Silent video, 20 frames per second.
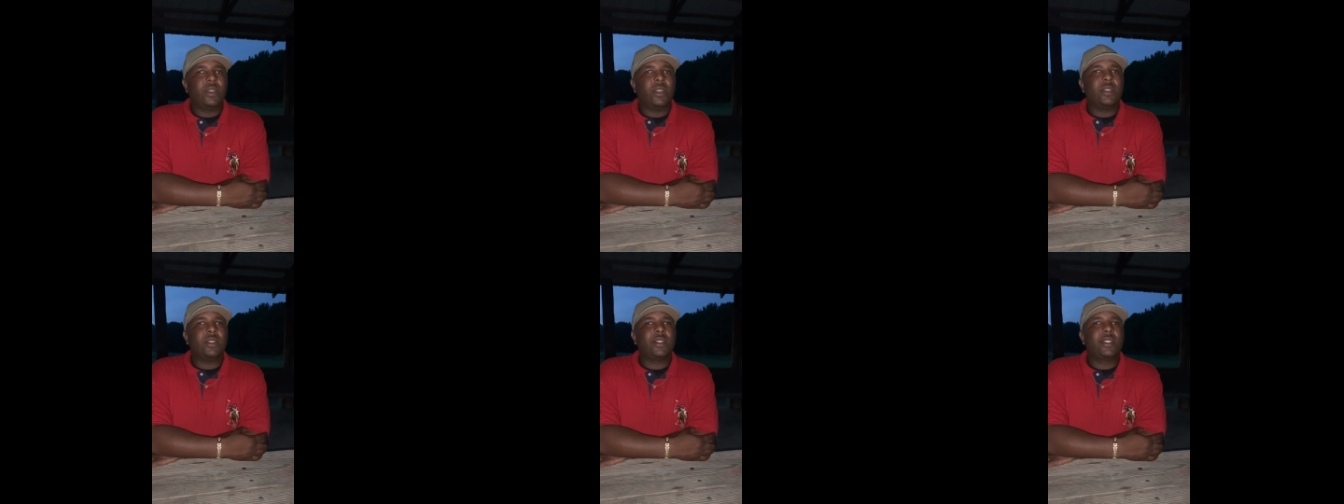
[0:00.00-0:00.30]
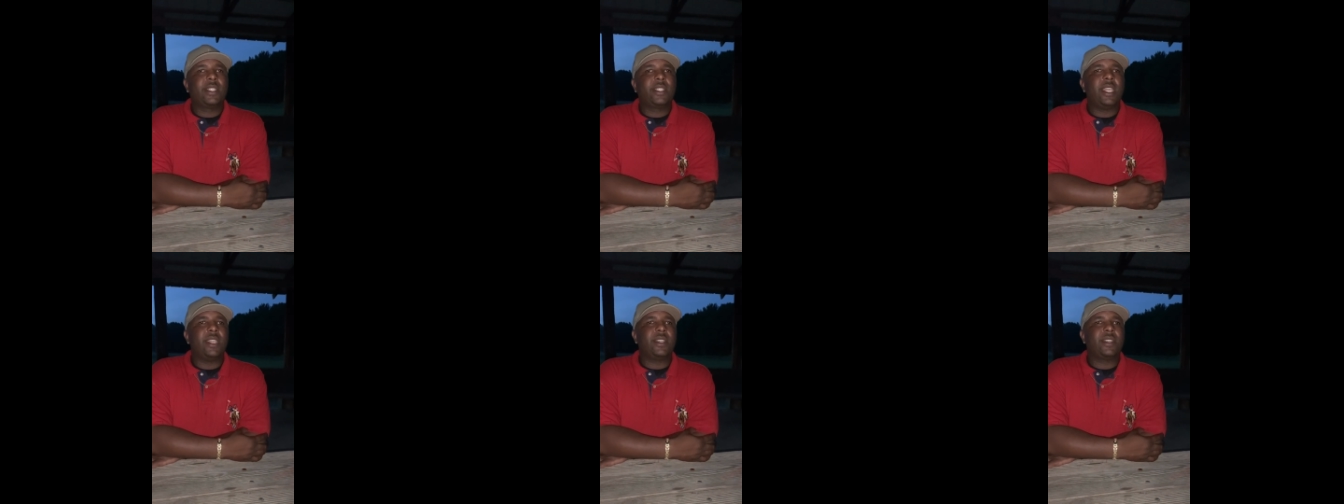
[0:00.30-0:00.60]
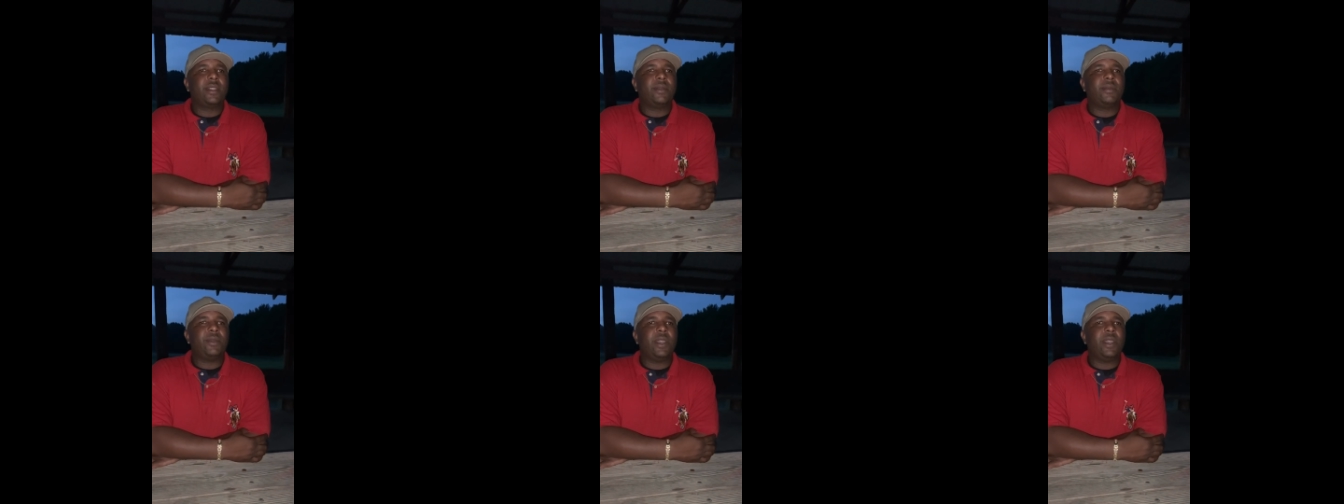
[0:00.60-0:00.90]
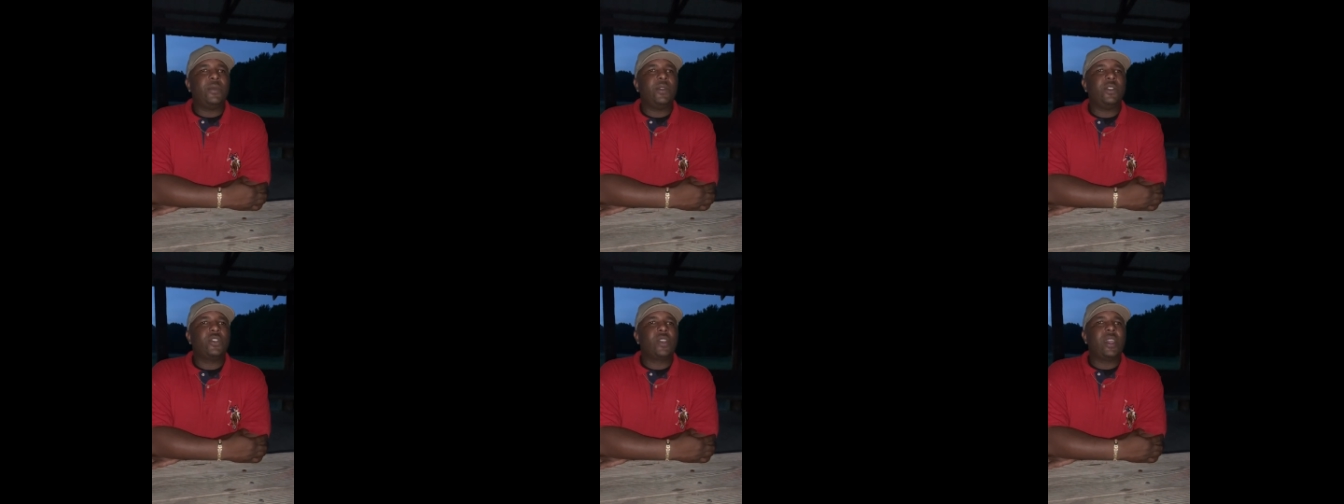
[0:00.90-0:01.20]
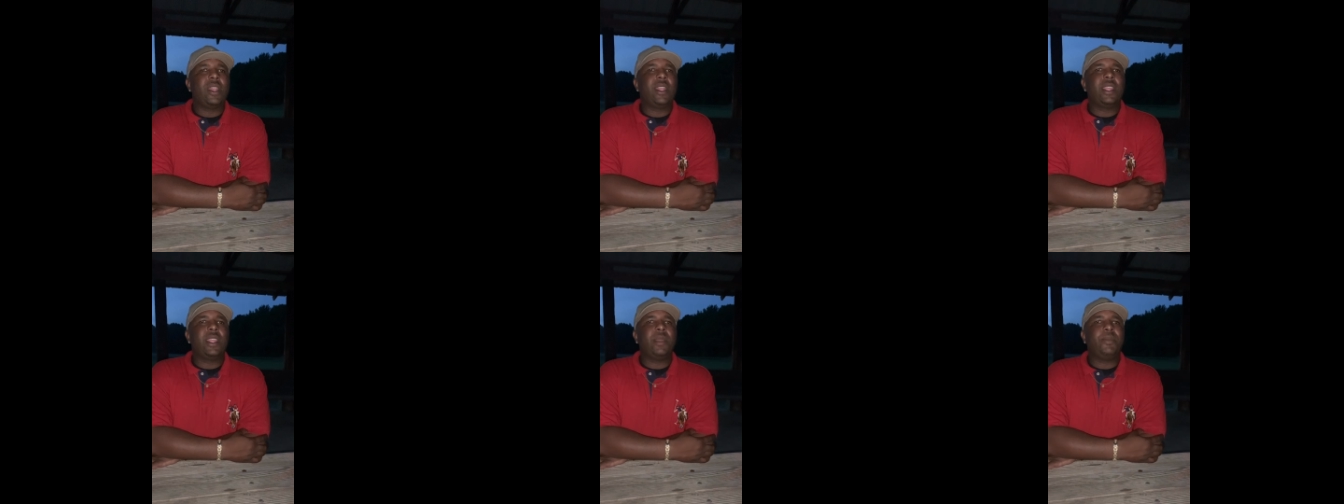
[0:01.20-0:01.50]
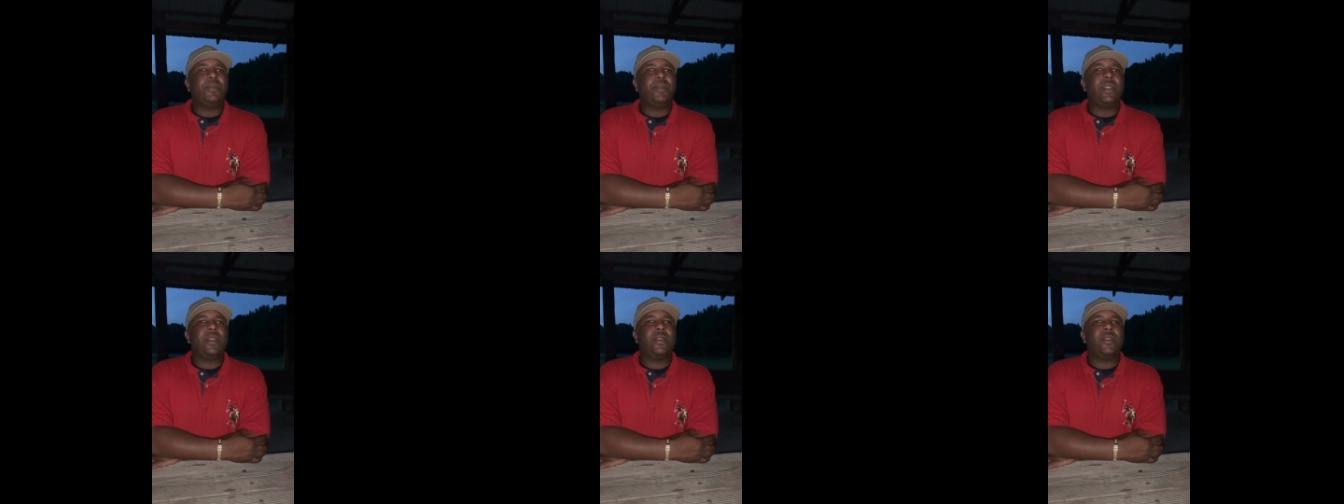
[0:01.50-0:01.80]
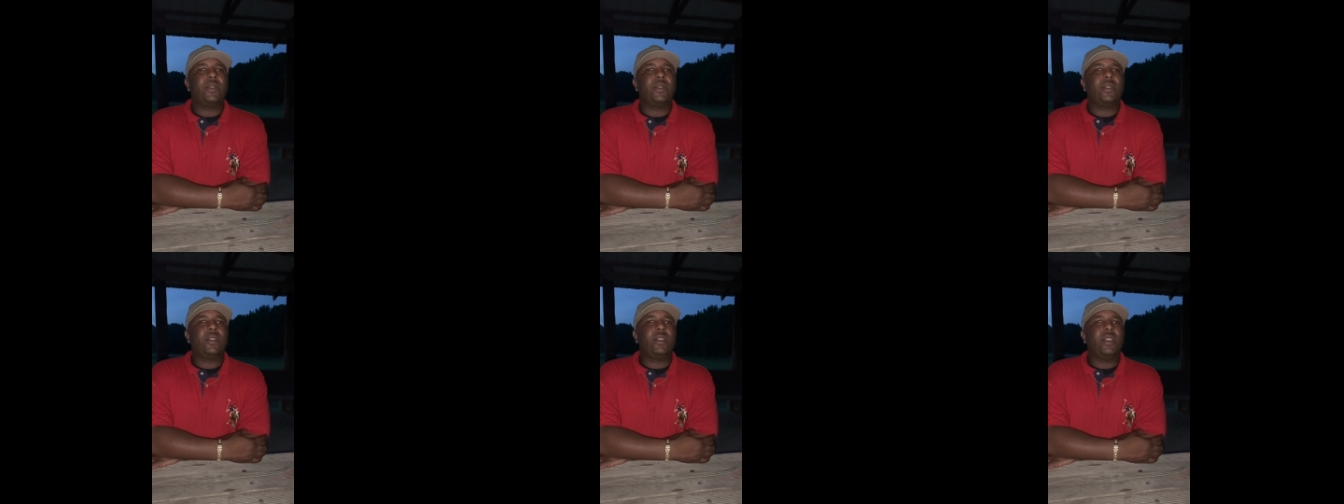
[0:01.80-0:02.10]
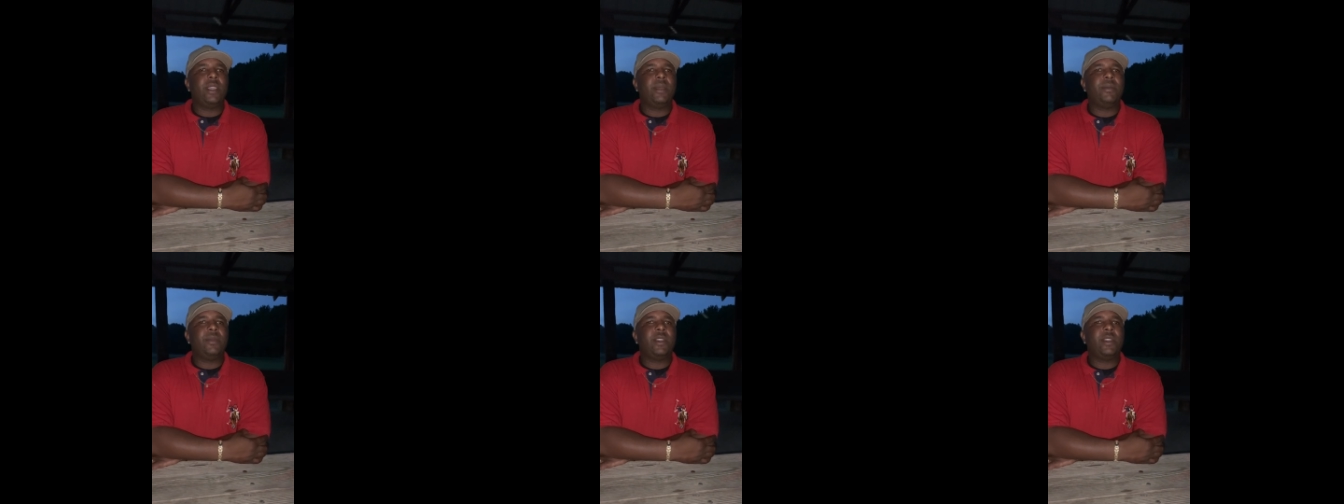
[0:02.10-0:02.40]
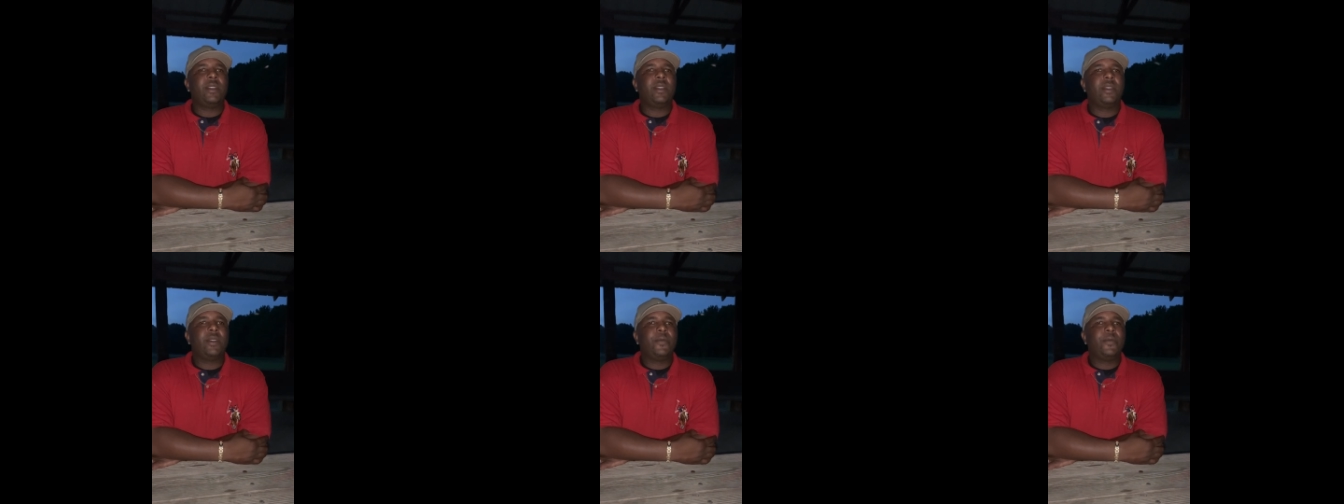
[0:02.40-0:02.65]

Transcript: system that we trying to get built. You hear me?